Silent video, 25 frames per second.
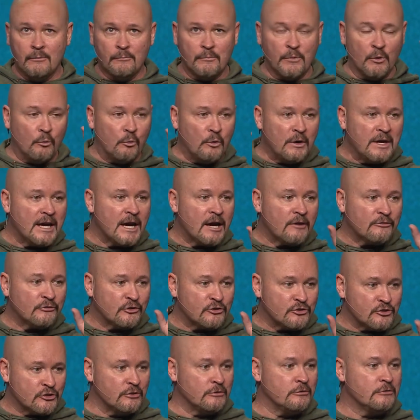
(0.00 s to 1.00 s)
but we have to
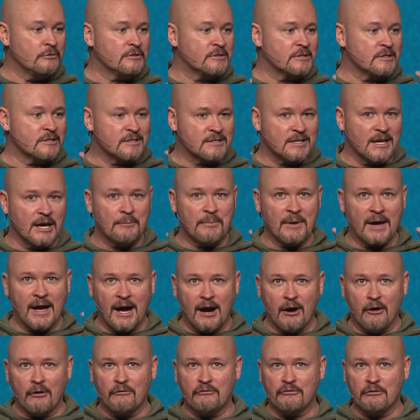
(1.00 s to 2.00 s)
choose to step
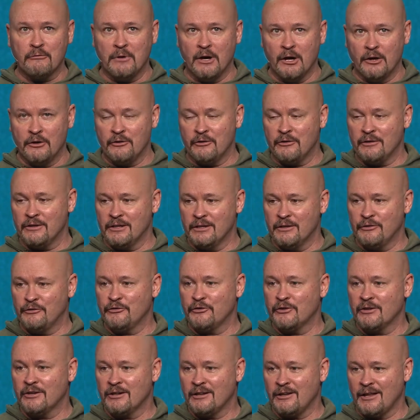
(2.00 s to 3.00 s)
out from under
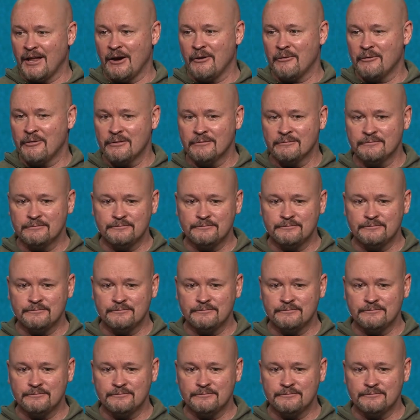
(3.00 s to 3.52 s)
its cloud.